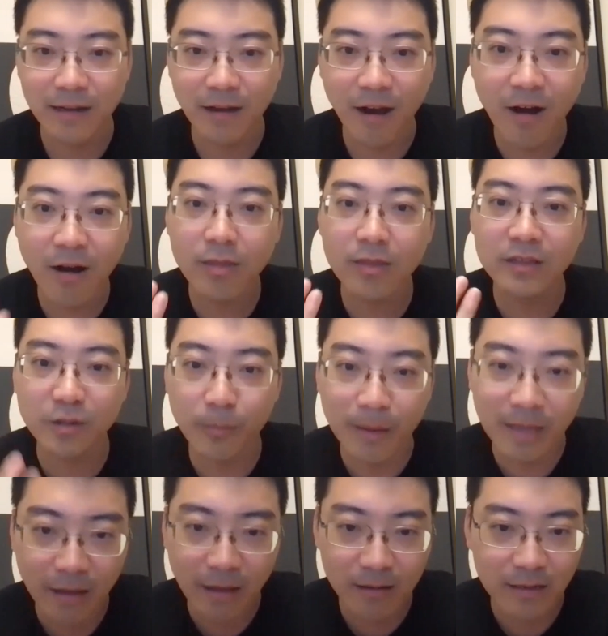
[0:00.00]
are the
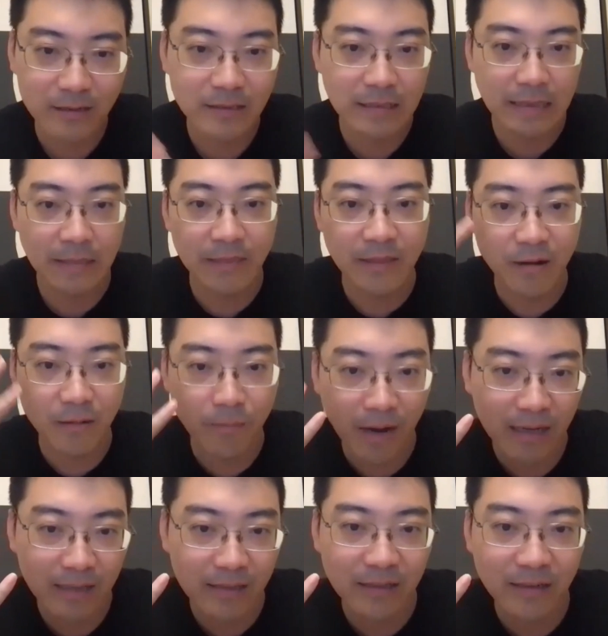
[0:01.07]
domain knowledge in their
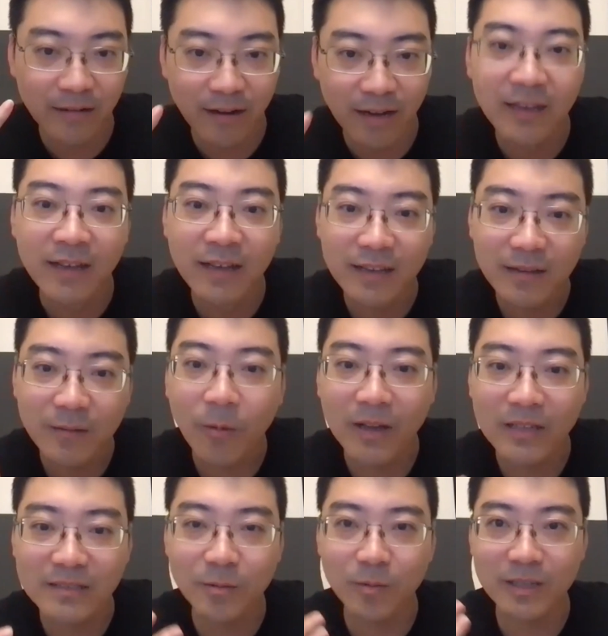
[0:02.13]
mind, right?
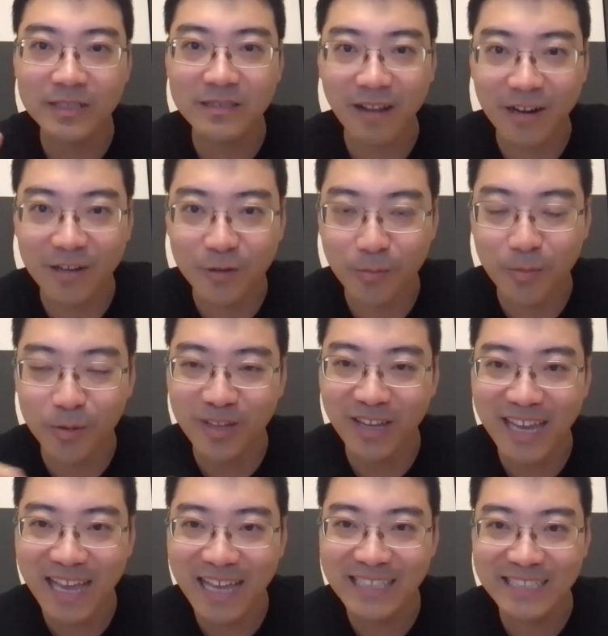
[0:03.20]
Once we start to build
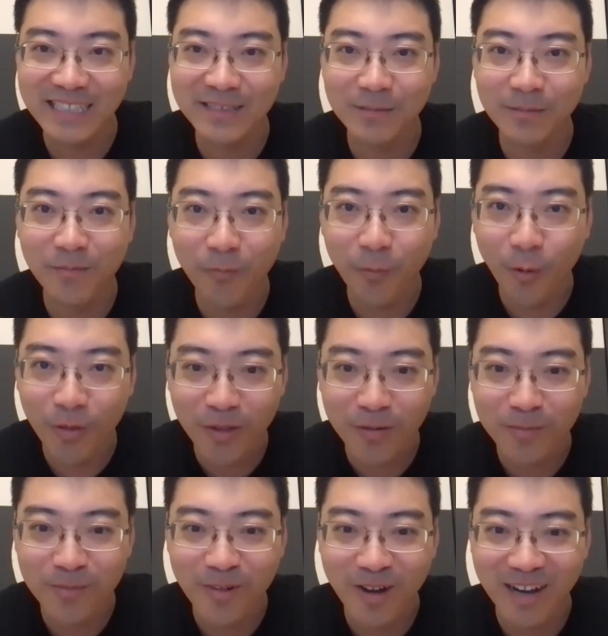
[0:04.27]
an AI system for
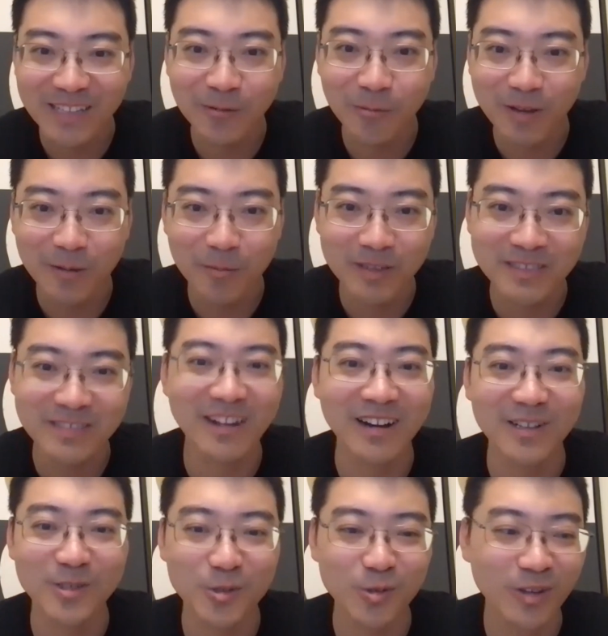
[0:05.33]
them, right, we
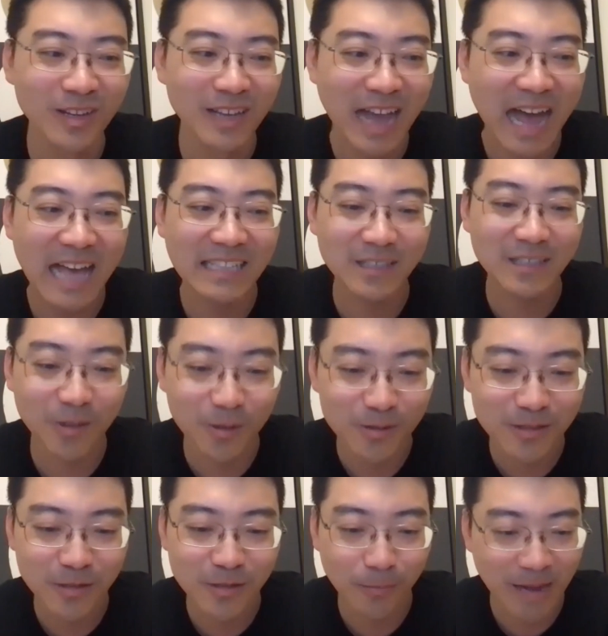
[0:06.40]
start to ask
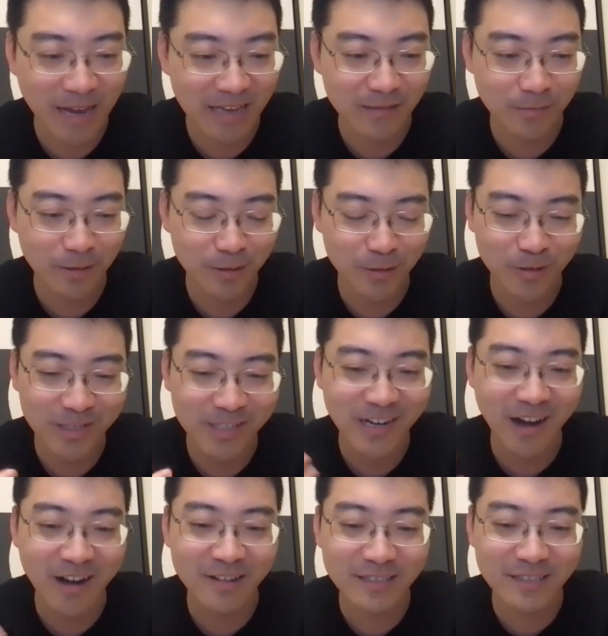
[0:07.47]
those domain experts to
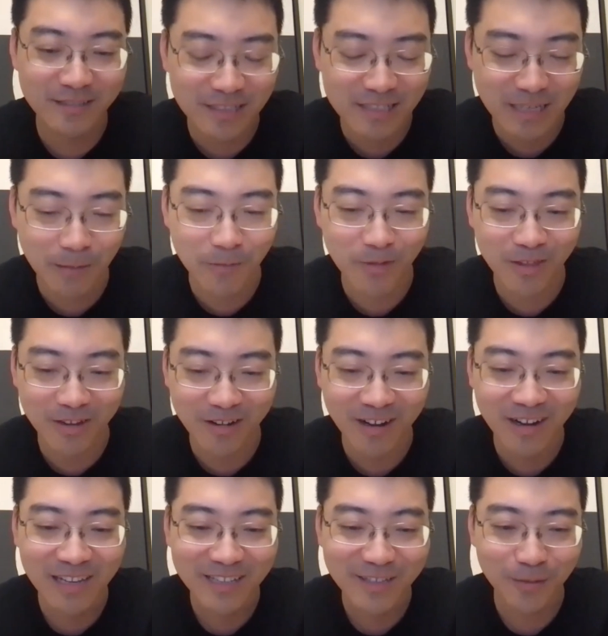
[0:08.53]
share some of
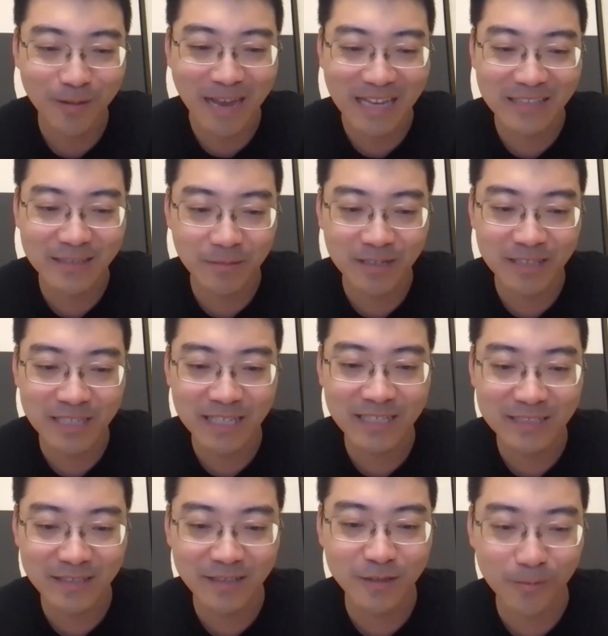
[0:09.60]
their domain
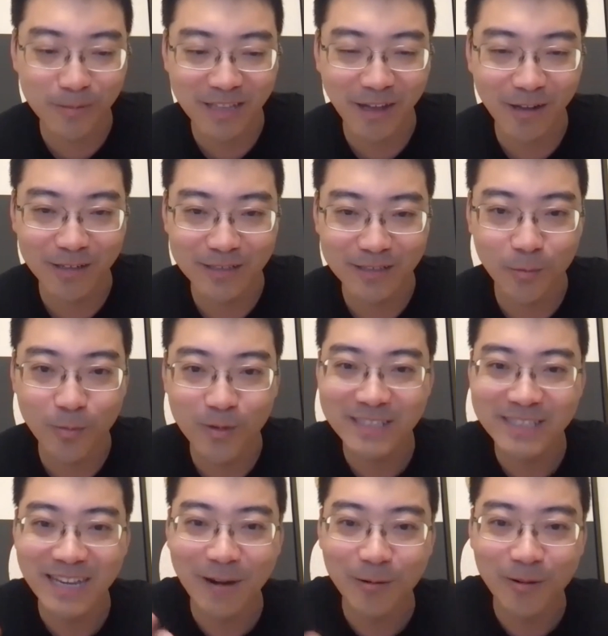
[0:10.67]
expertise, domain knowledge
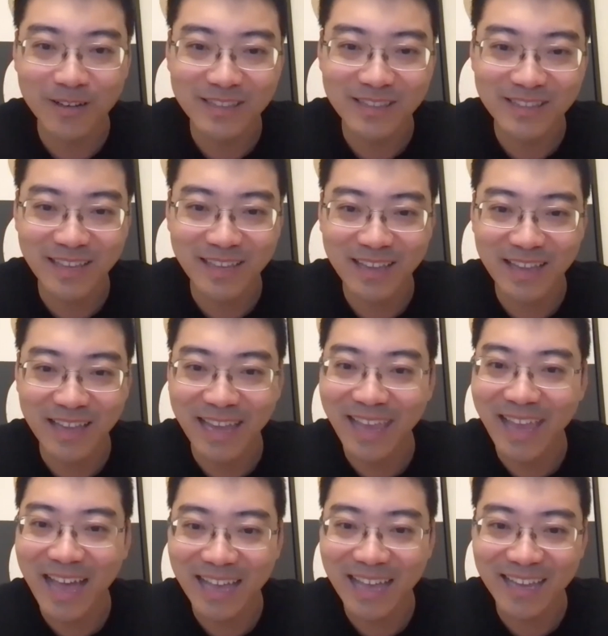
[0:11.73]
with our
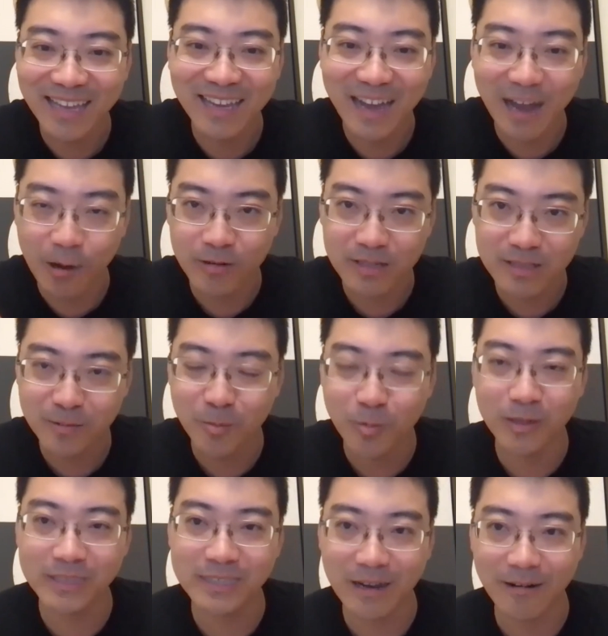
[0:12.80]
AI algorithm,
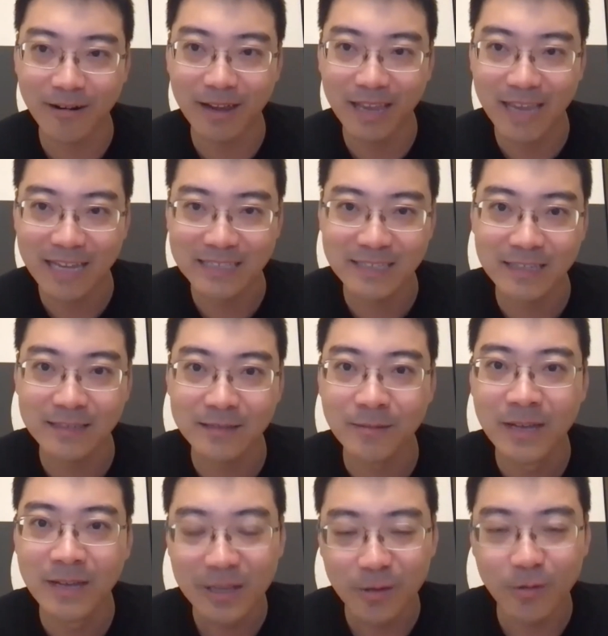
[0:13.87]
with our AI system.
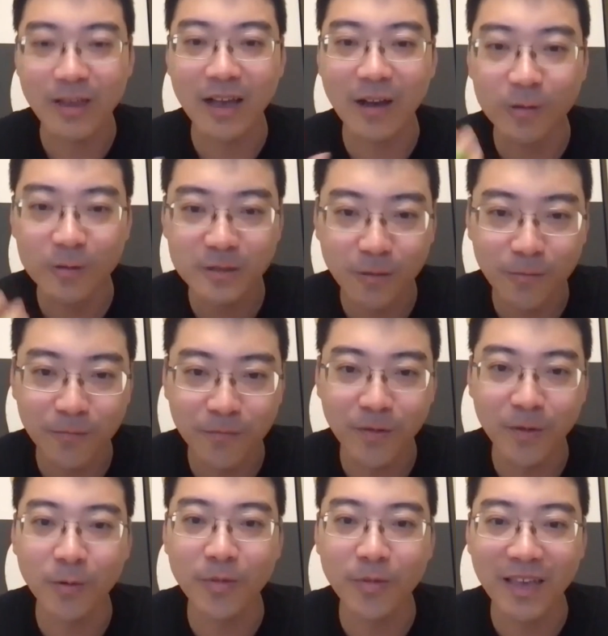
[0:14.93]
You can also
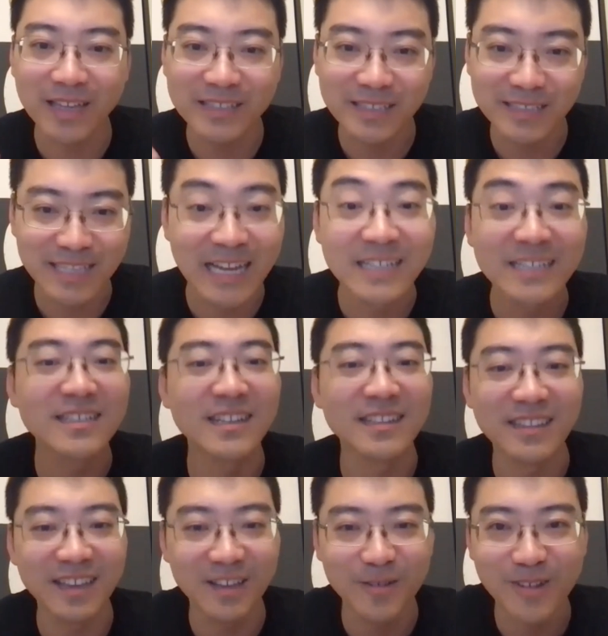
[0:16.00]
feel that tension.
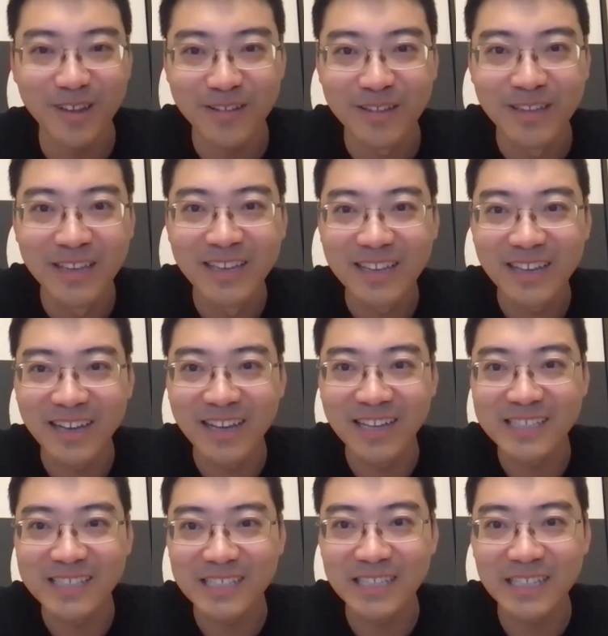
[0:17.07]
You can
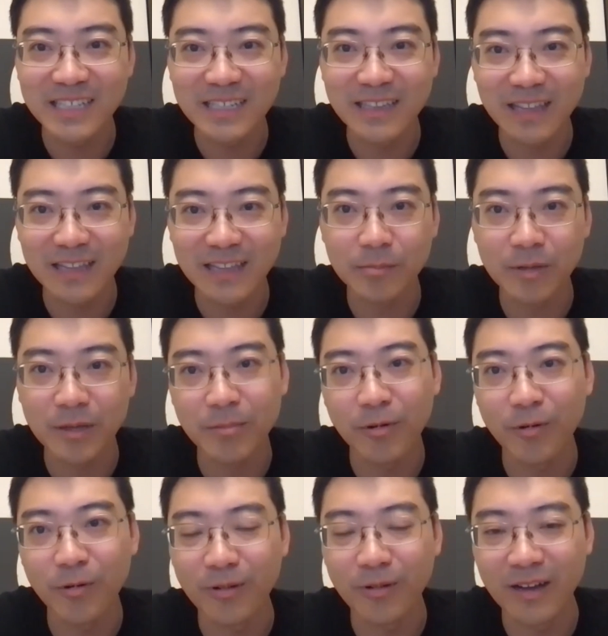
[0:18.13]
see that
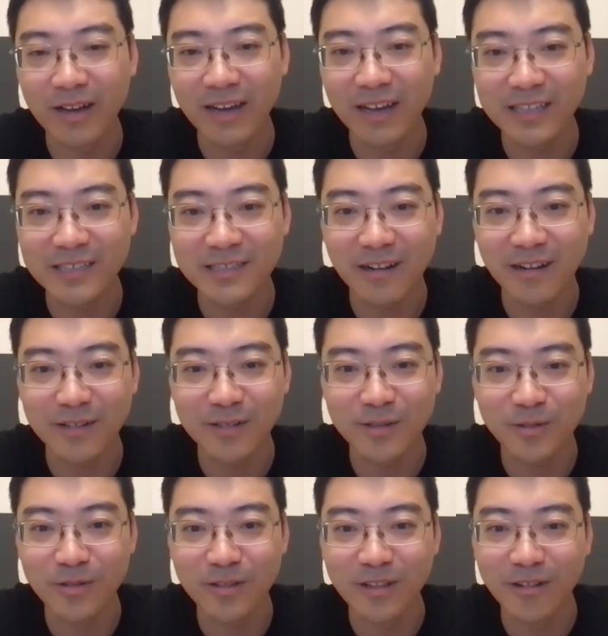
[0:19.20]
people start to,